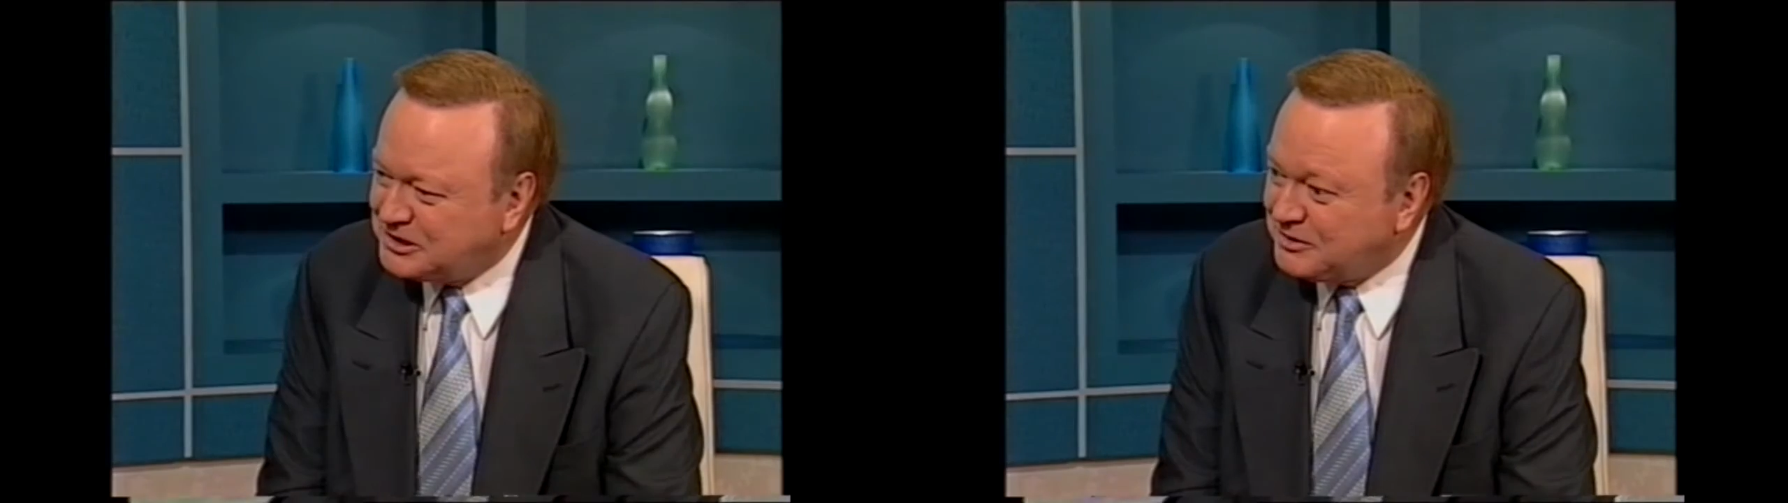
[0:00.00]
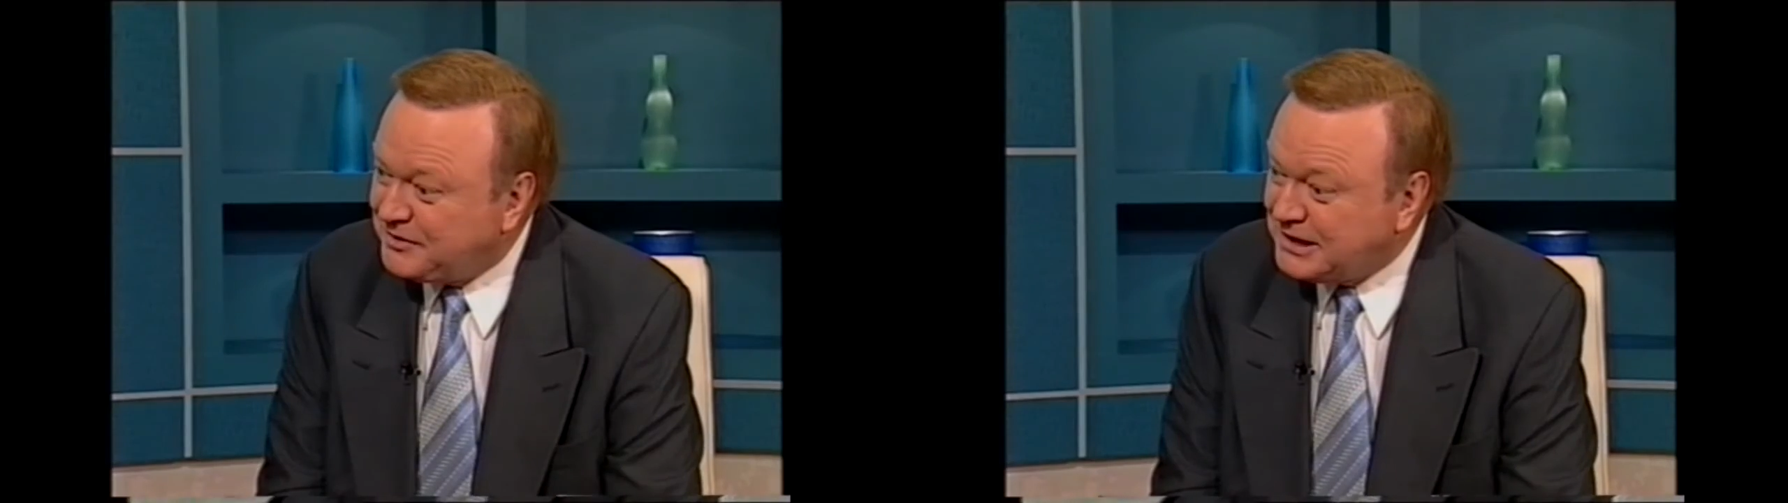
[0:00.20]

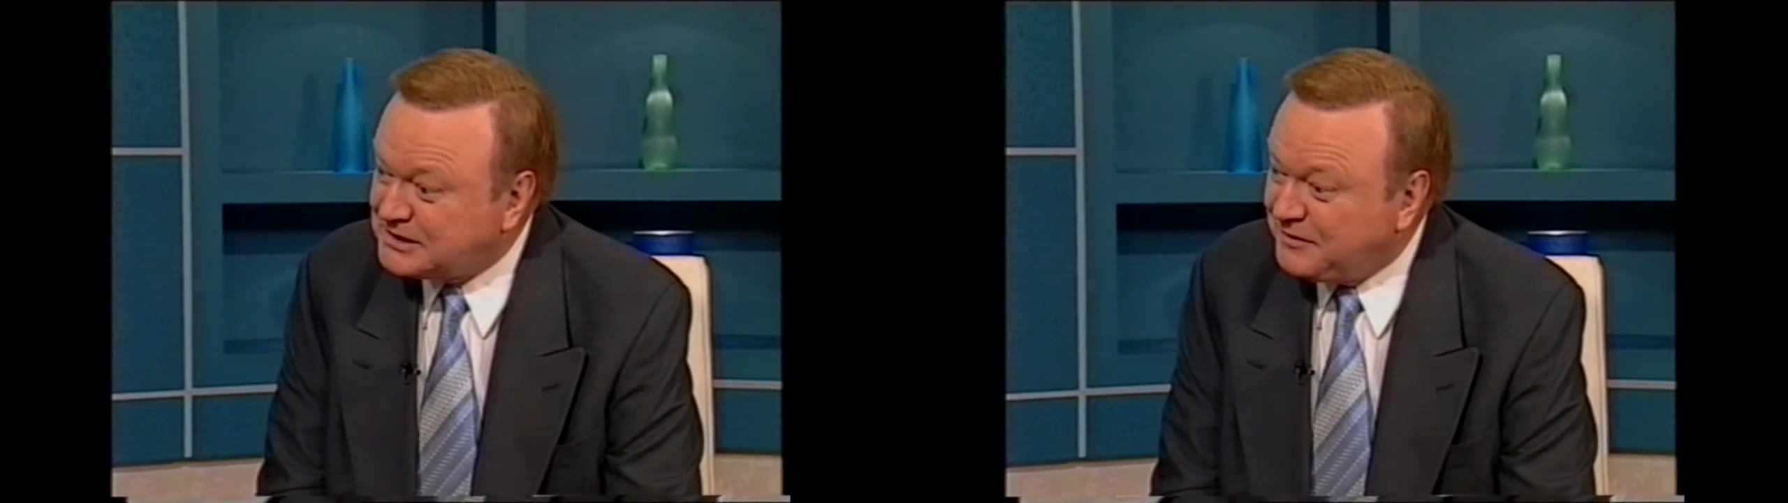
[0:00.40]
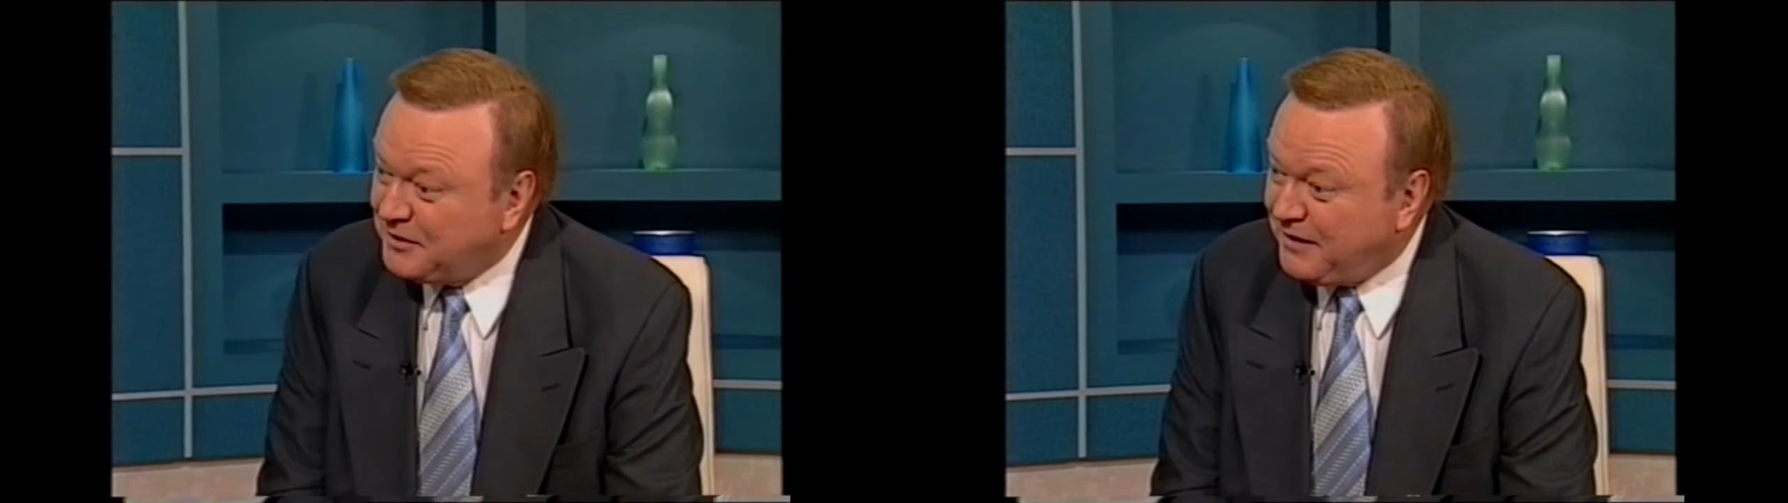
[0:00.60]
you, and thanks
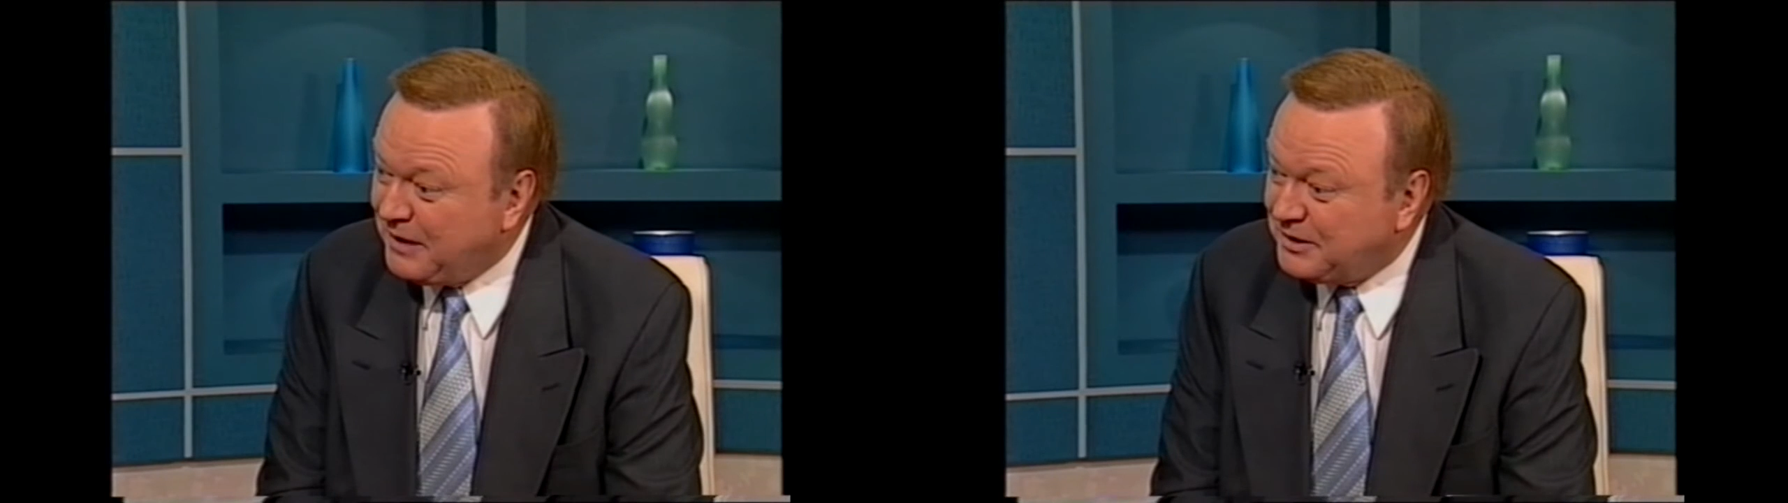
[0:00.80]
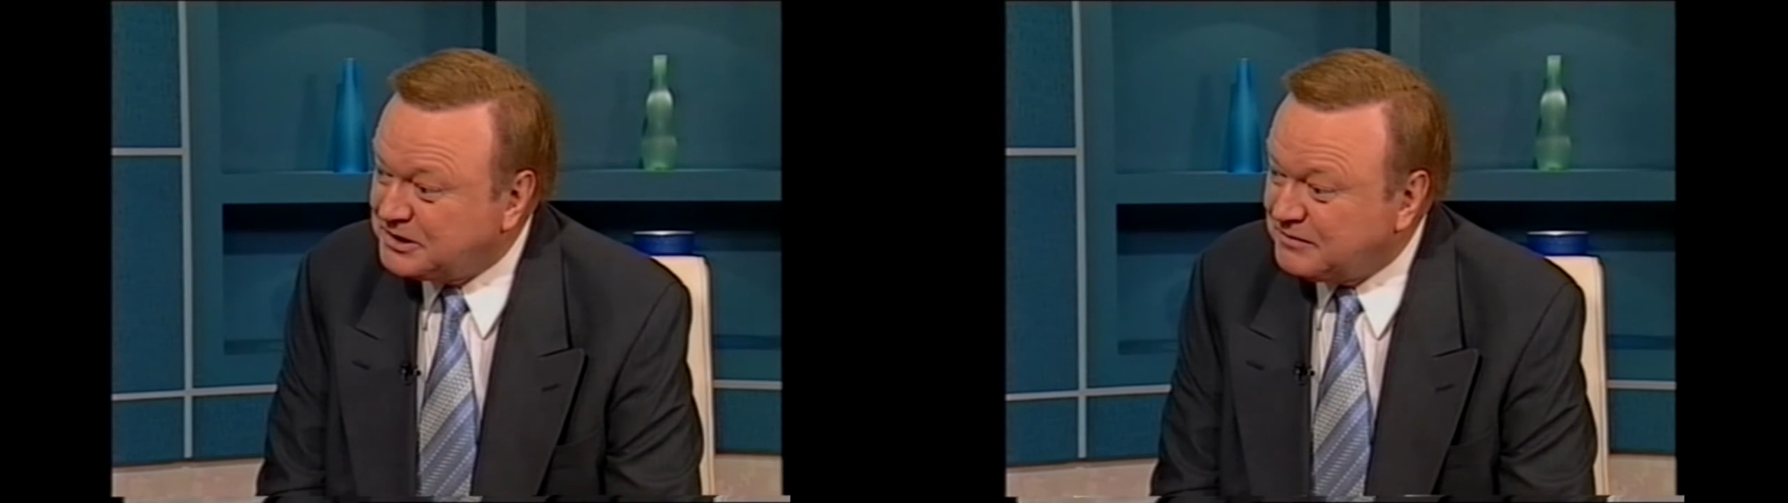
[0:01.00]
for the
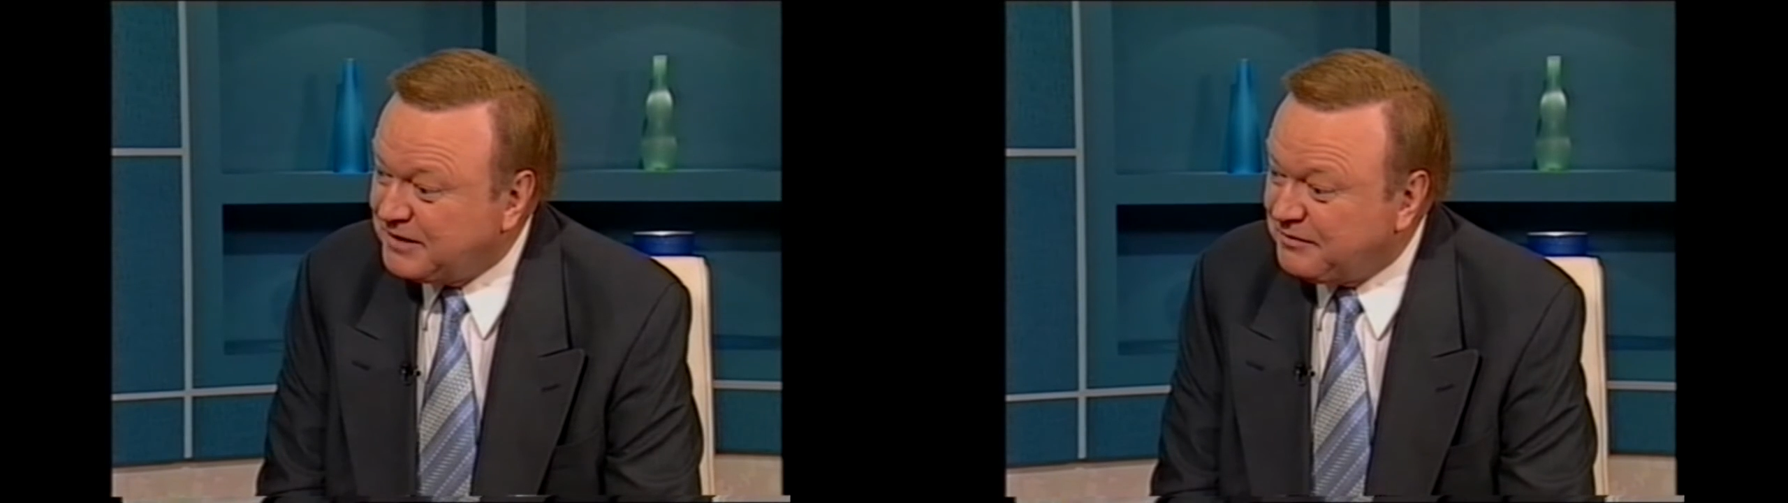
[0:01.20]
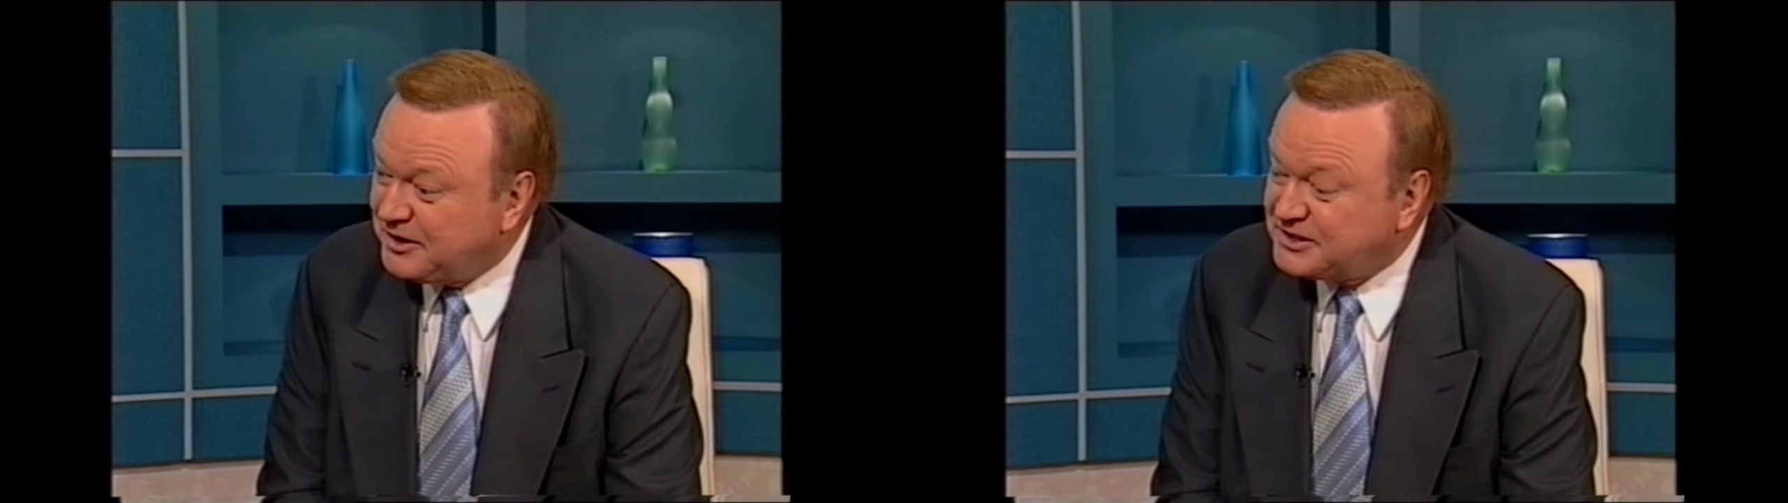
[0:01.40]
fun that you've
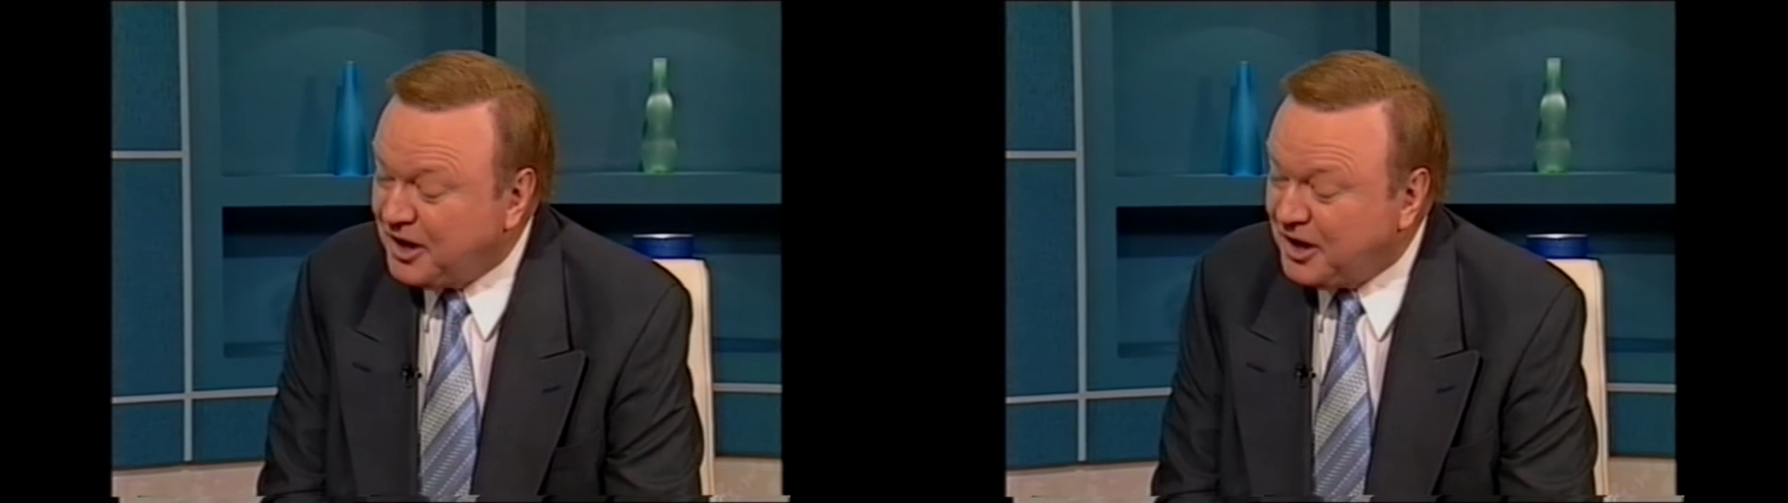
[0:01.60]
given us,